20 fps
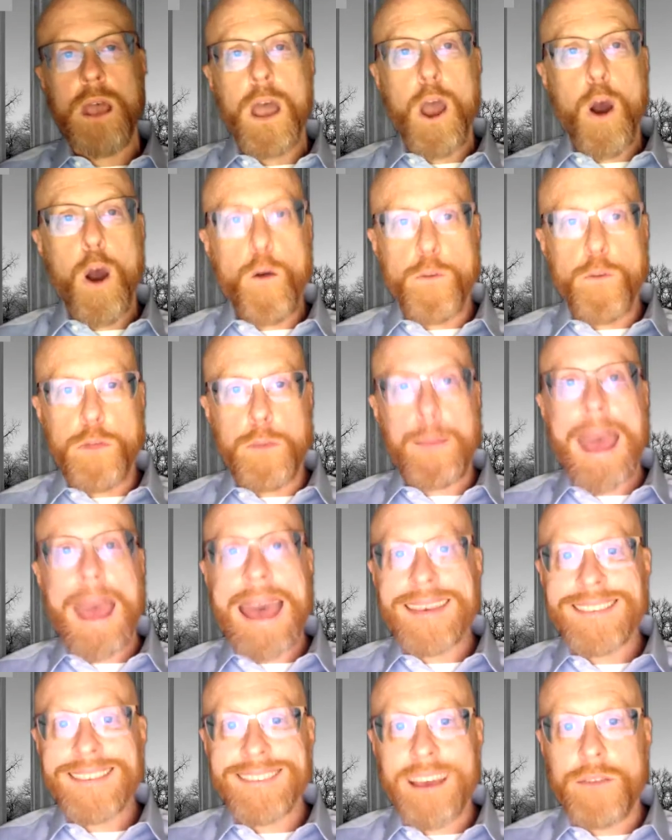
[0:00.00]
Over the
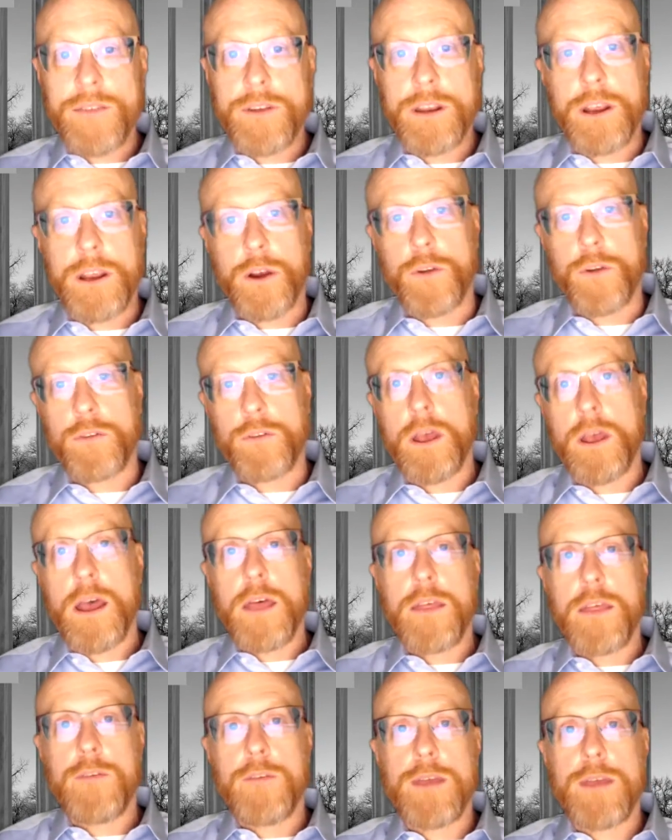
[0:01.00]
past 7 years,
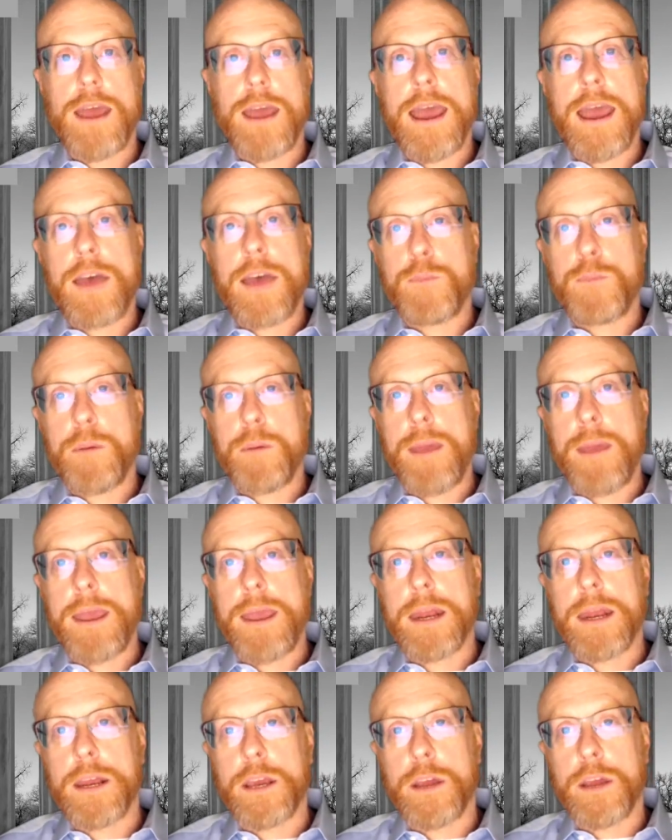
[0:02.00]
the VA has been
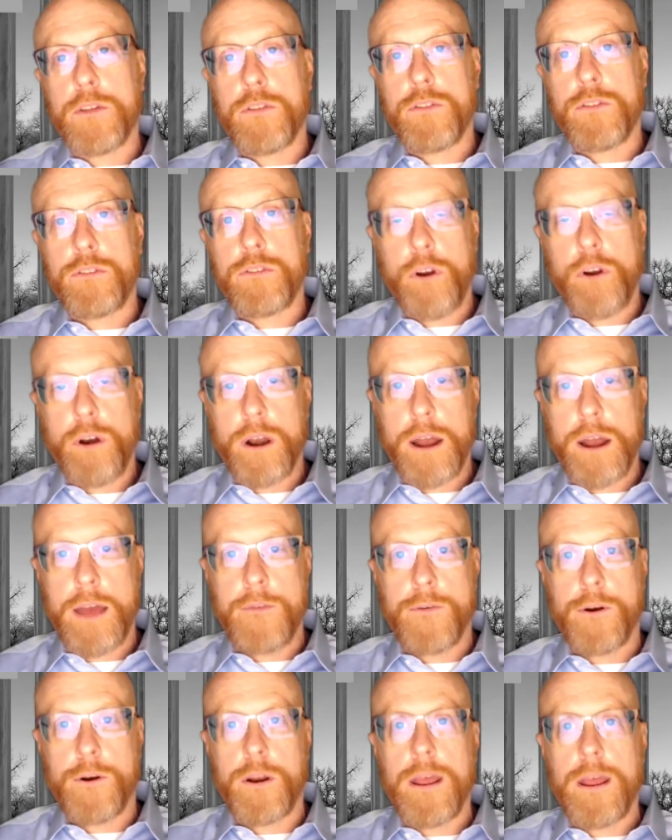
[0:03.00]
making a concerted
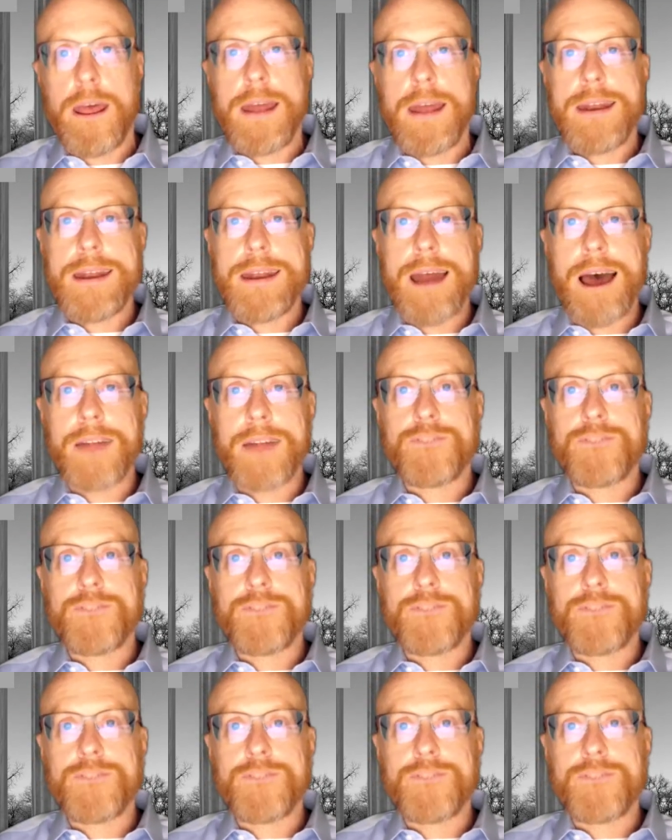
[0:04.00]
effort not